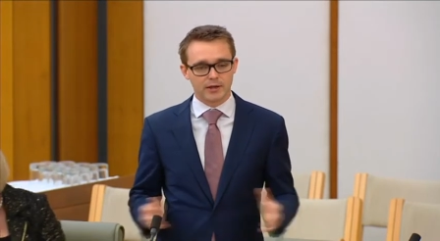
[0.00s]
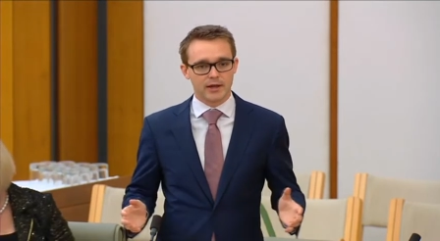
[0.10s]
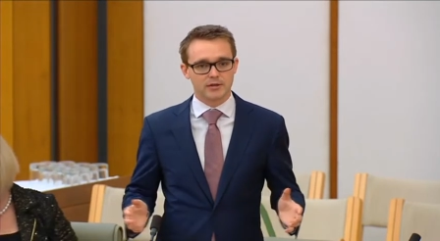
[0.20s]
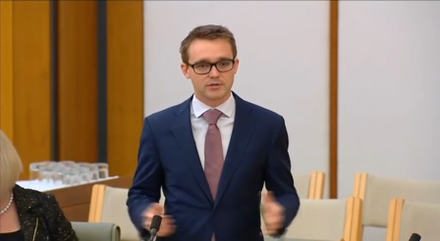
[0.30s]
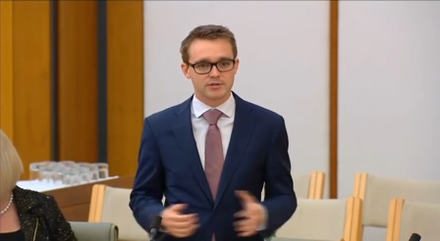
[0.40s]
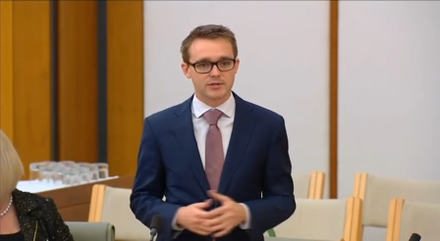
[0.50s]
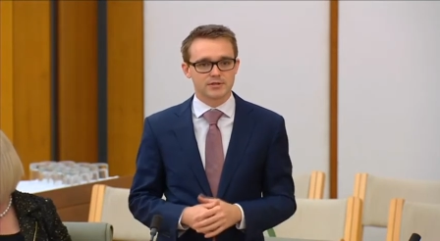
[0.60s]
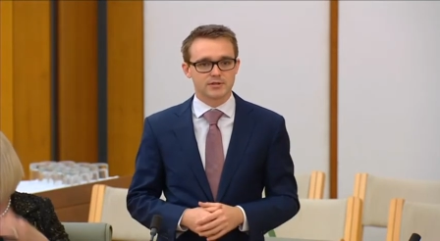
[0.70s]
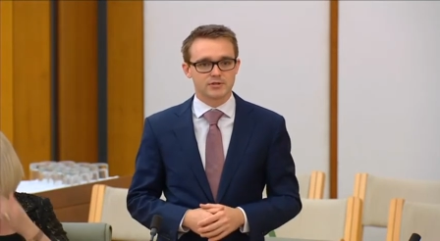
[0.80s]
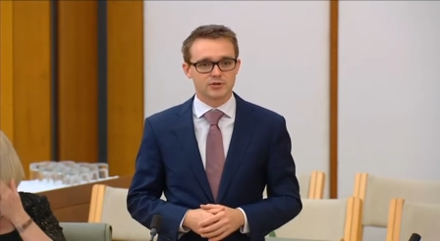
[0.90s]

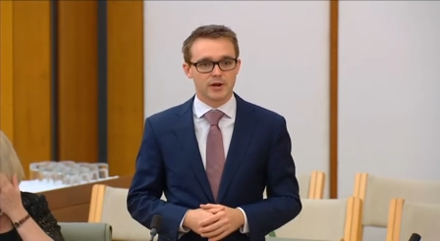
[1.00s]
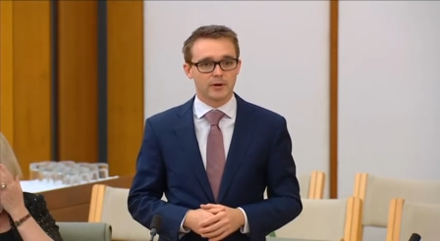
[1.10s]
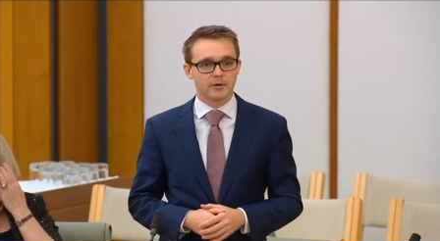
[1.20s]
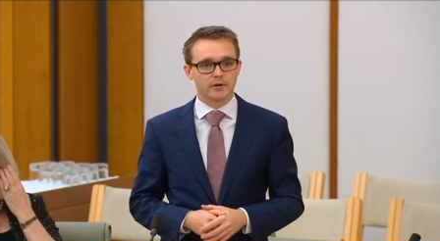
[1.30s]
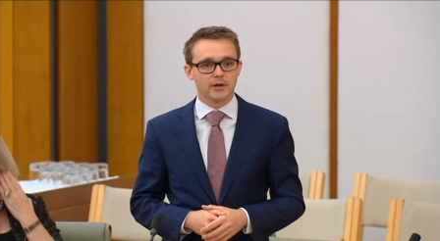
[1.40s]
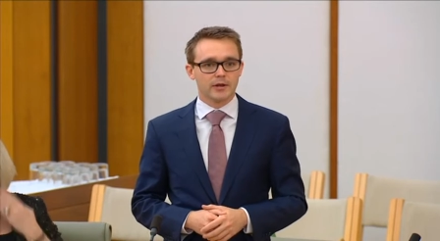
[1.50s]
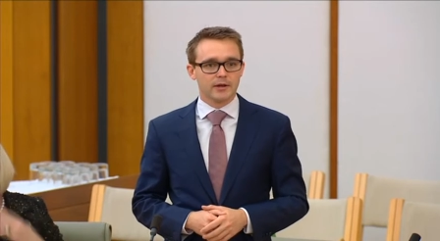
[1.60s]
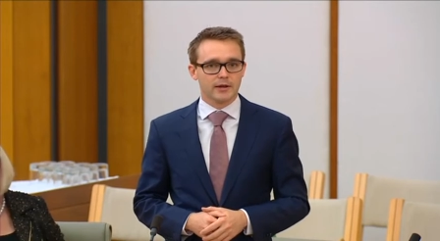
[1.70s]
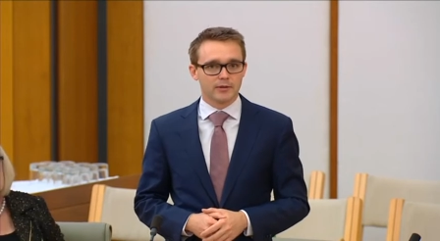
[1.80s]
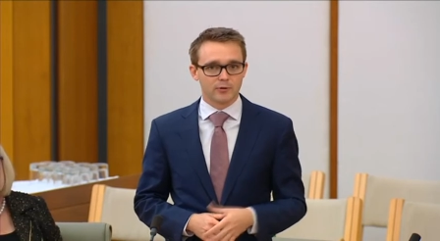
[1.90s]
agencies in Australia, and
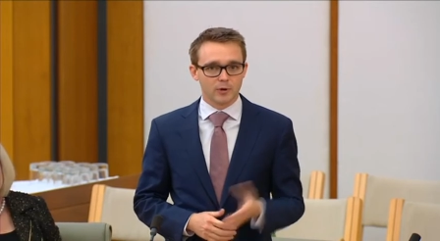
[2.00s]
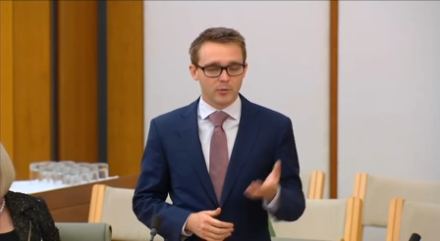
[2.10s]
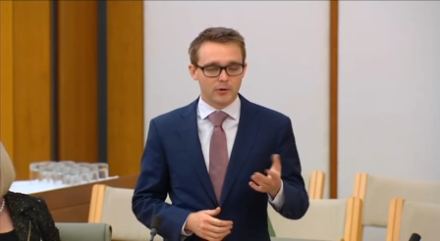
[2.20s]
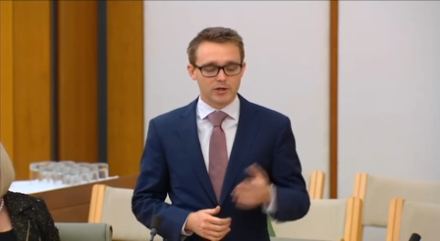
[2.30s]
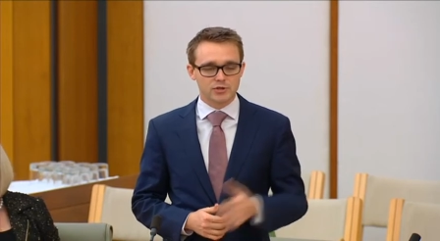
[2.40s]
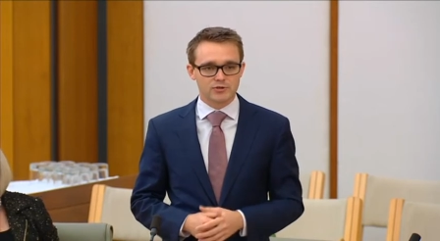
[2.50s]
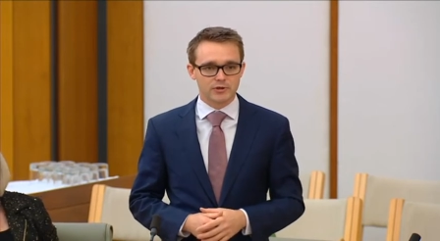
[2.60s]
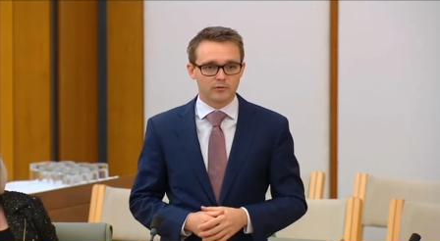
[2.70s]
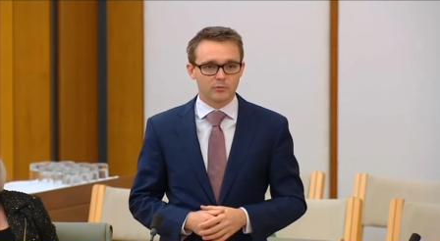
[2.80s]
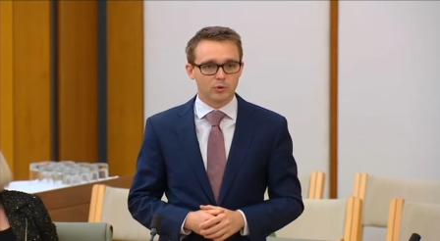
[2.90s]
uh, through Operation
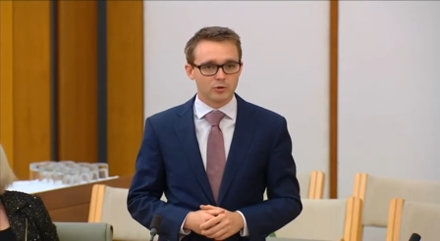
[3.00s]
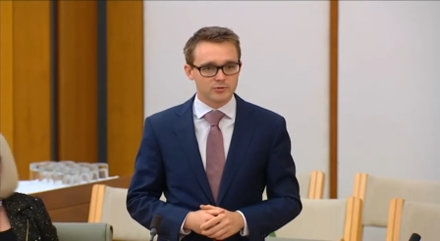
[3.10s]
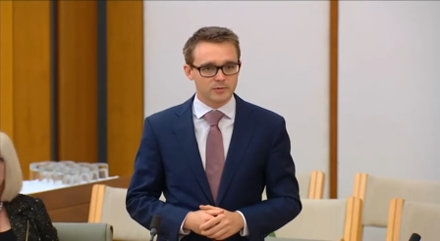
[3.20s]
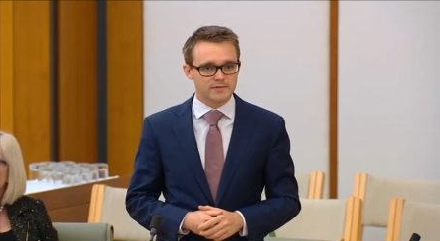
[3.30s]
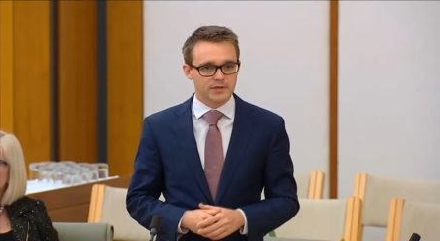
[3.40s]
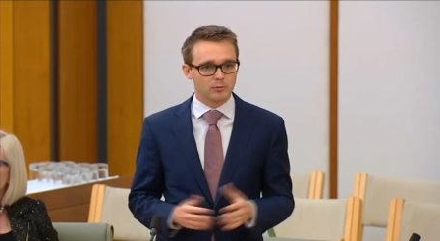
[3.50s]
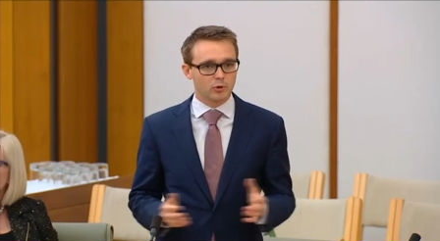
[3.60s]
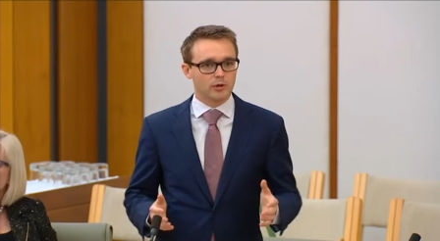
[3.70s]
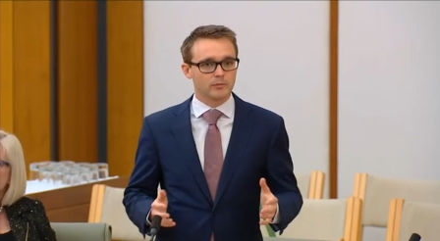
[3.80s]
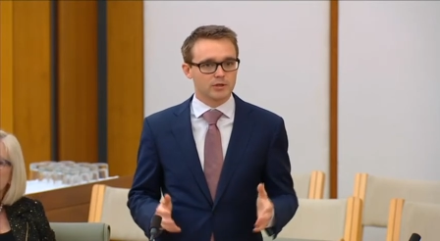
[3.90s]
Sovereign Borders we've seen what can be